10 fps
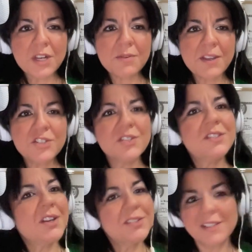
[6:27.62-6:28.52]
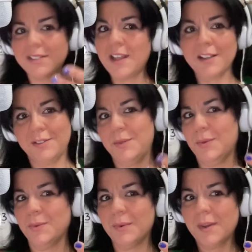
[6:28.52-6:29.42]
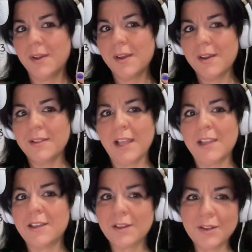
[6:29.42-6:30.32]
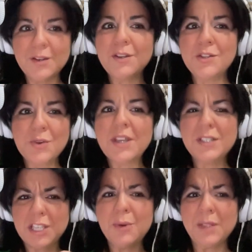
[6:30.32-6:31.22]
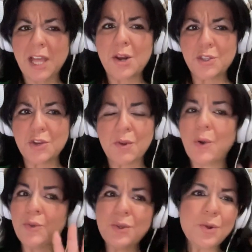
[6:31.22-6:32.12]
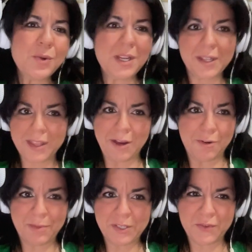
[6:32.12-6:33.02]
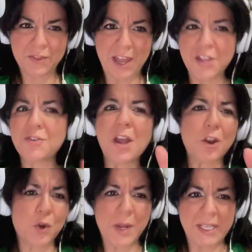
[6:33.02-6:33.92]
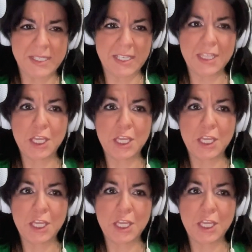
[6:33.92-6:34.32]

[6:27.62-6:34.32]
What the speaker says: generation tells us not to. Like, you could deal with that on your own. You don't need a therapist for that. You're not crazy,